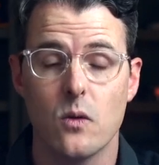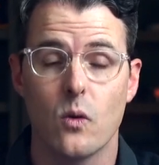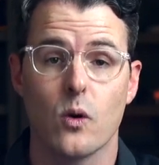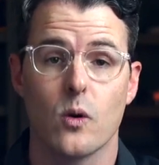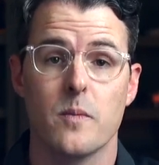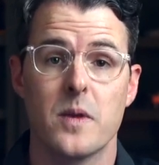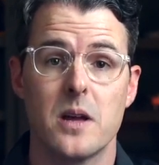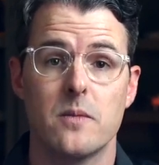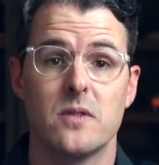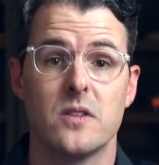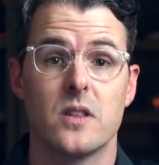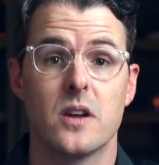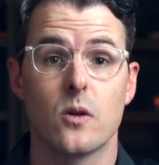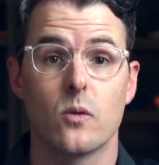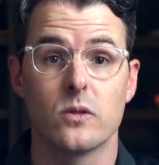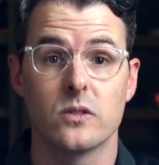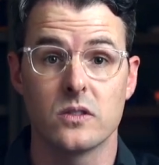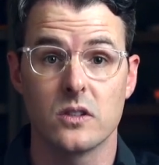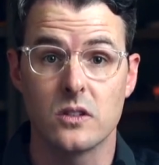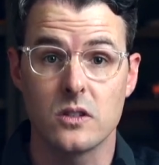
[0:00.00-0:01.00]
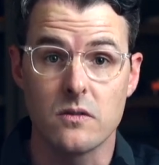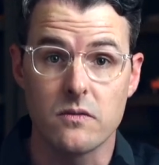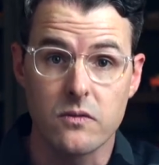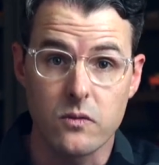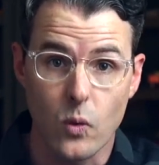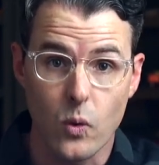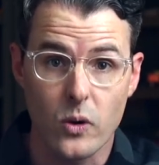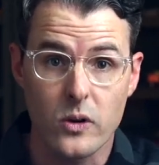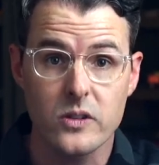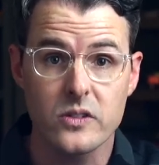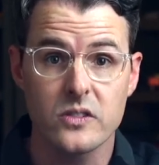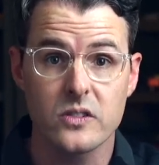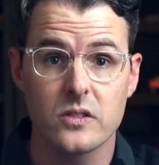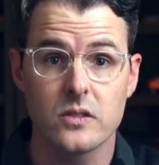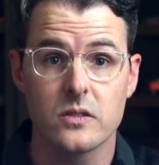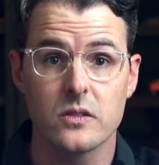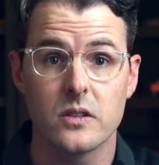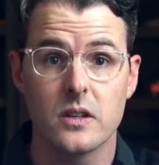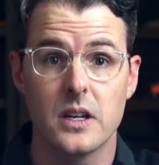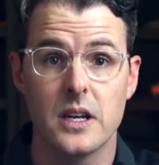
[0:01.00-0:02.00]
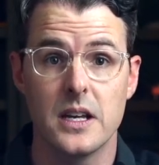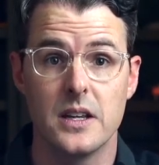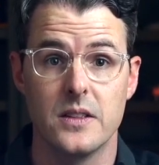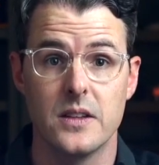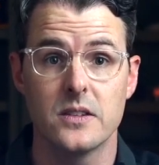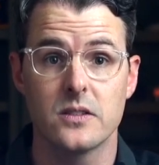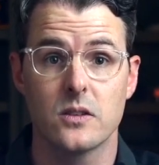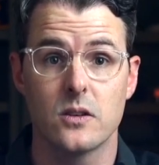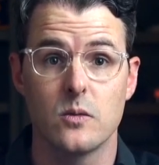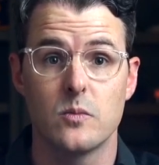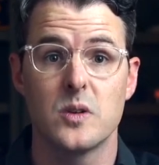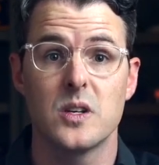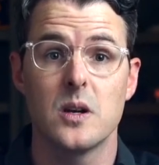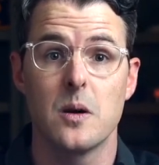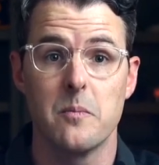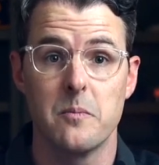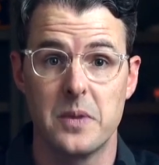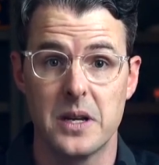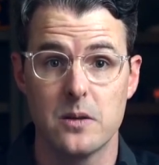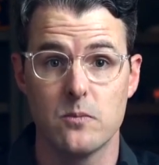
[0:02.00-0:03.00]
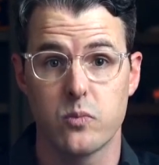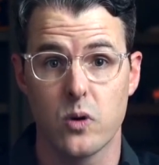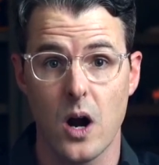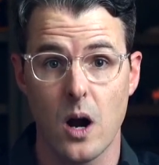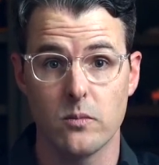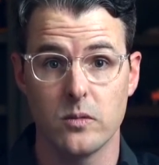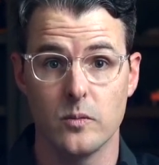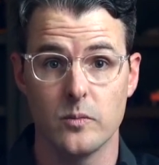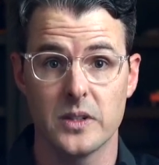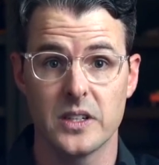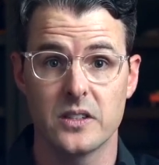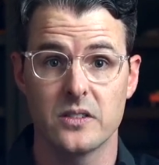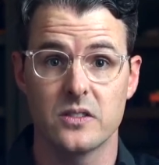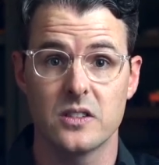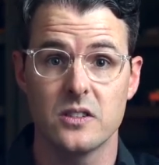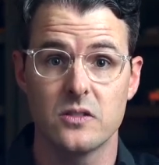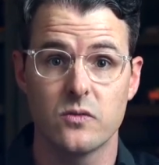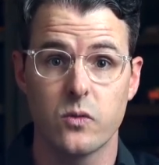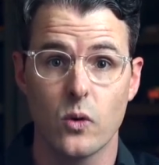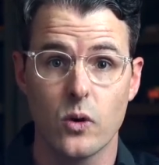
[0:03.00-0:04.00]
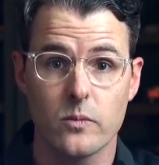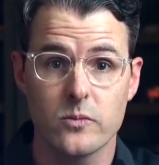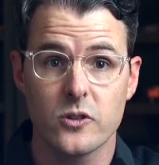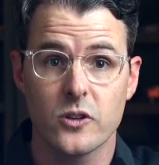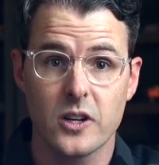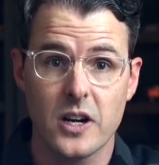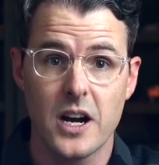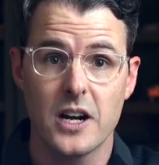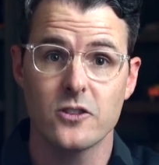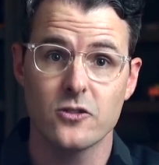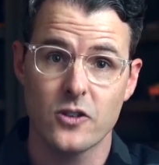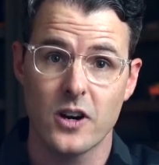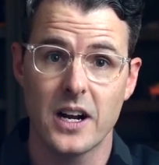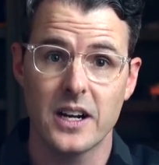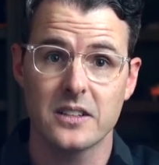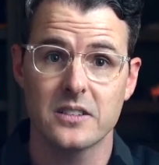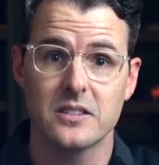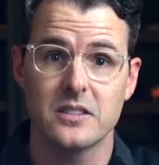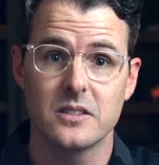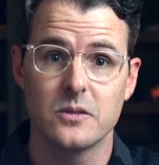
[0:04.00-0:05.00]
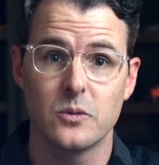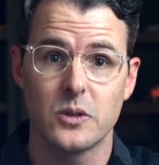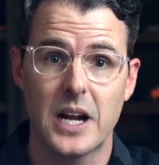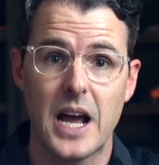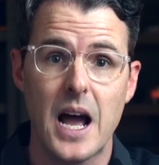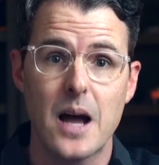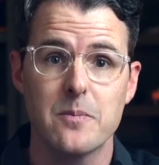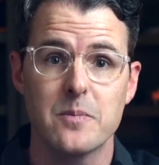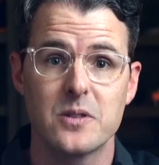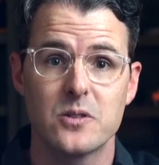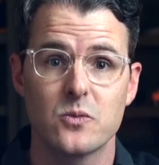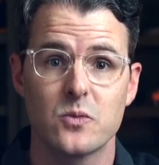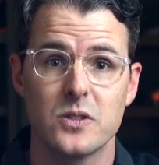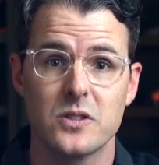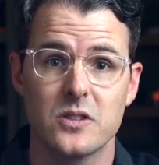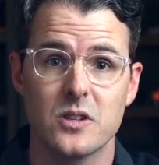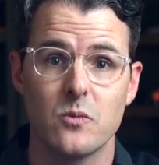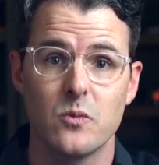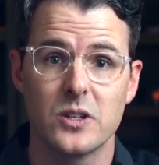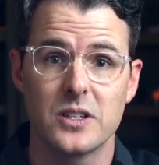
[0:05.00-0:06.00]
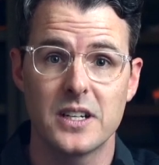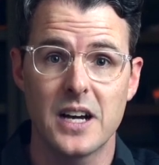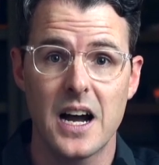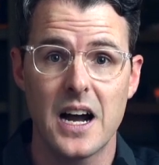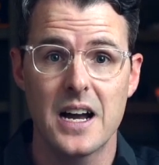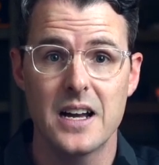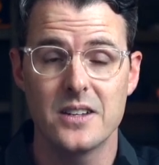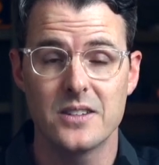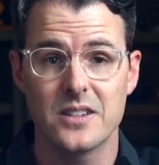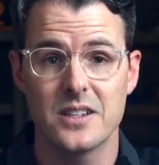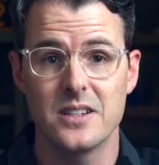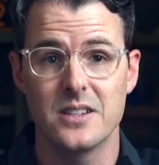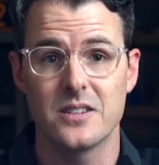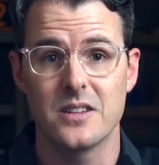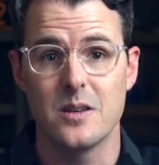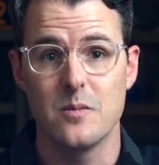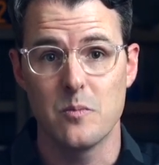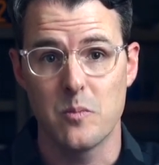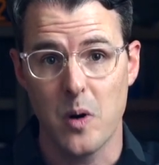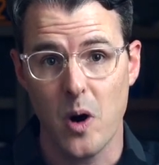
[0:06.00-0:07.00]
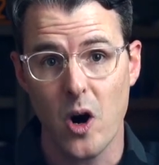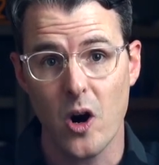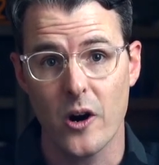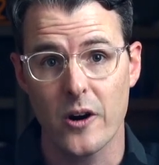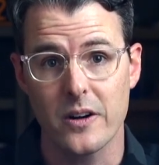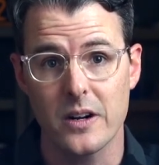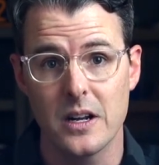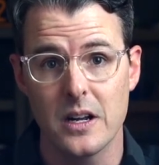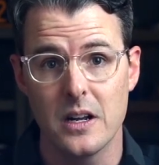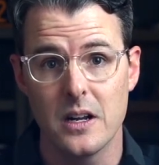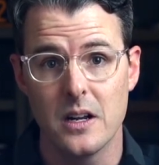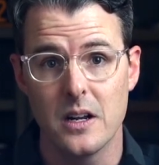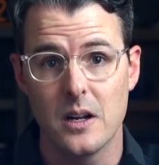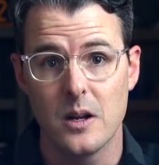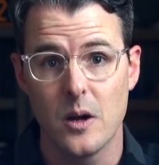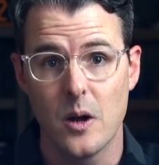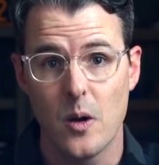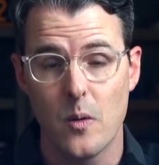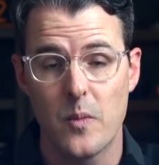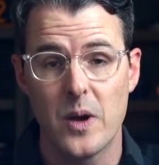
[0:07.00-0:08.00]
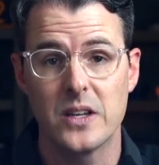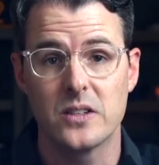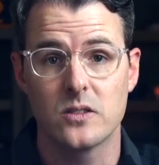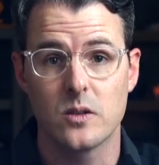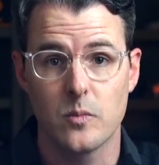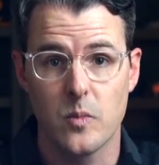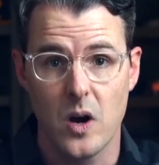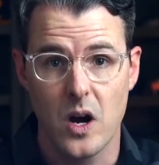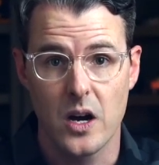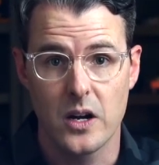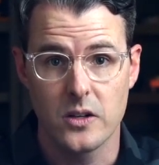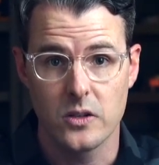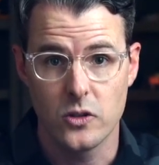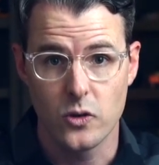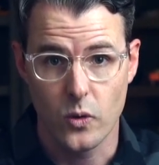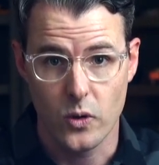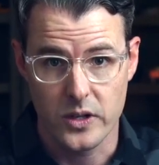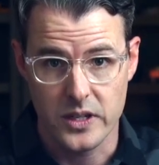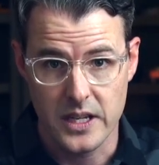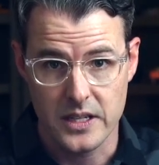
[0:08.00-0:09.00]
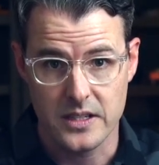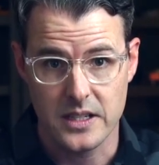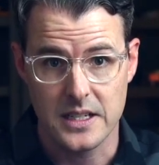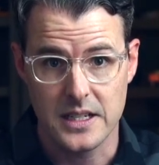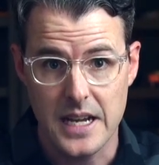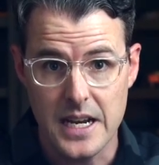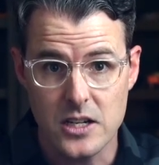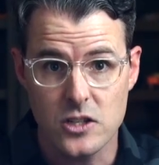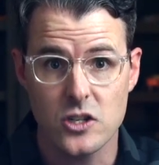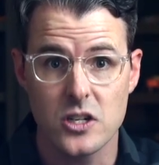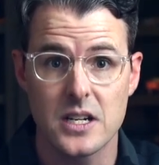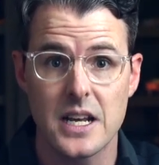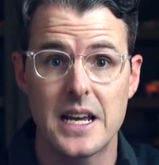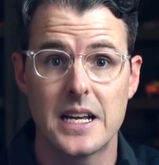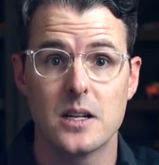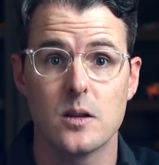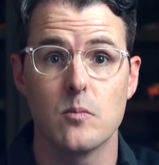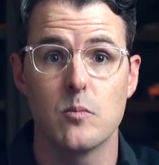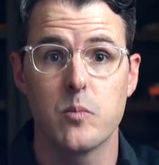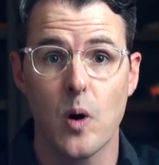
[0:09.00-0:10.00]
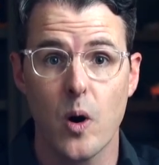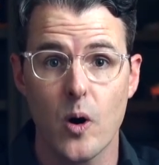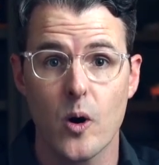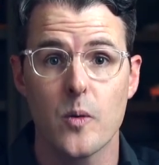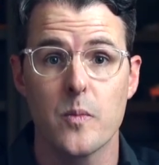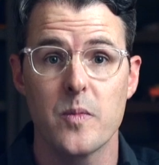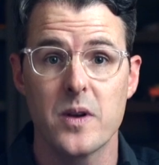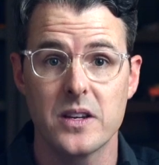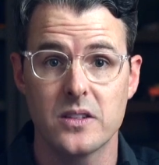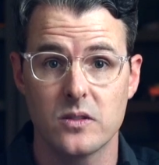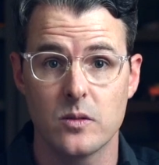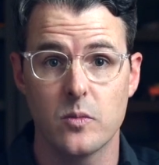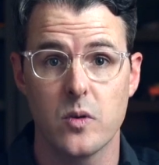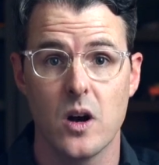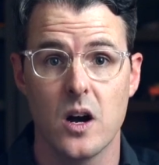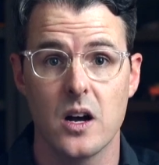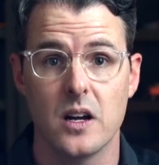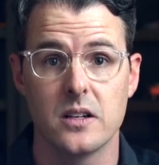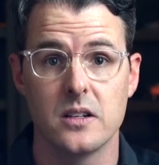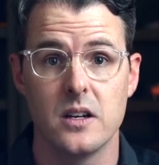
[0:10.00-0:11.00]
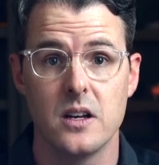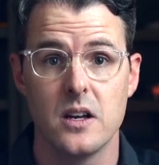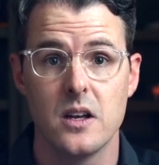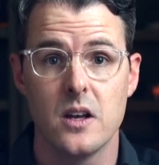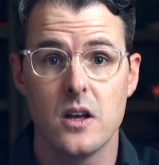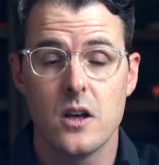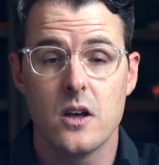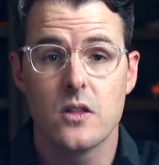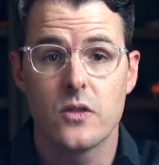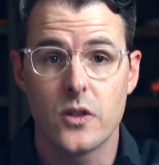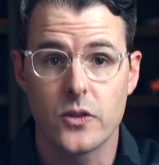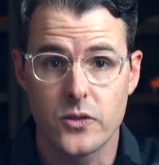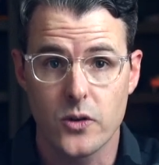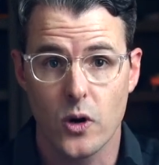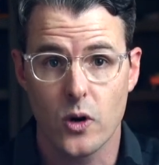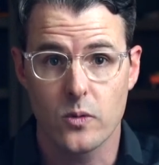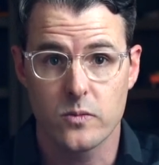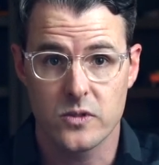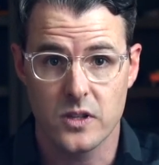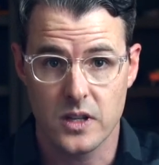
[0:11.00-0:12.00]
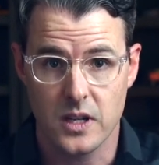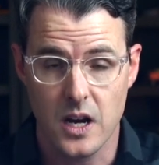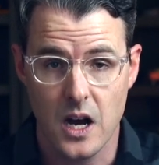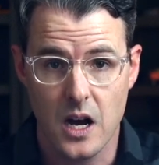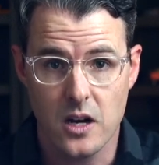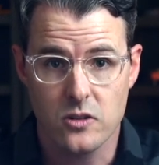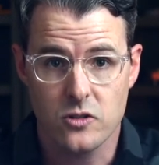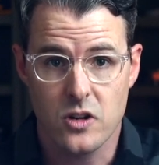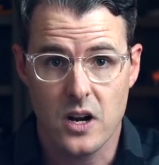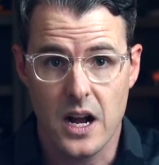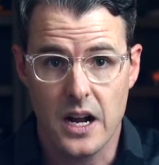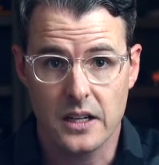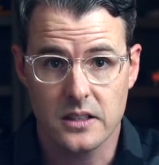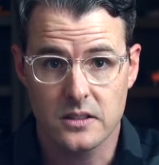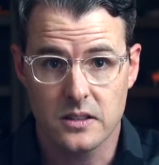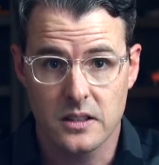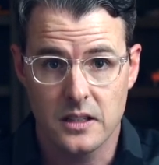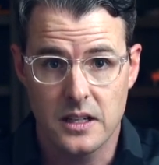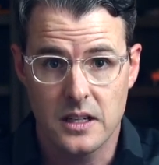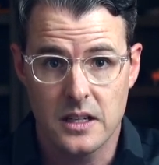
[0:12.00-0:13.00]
or maybe there was a divorce. And this could be a big problem because these forms are contracts. What happens when someone dies is in part based upon your designation and in part based upon the terms of the contracts.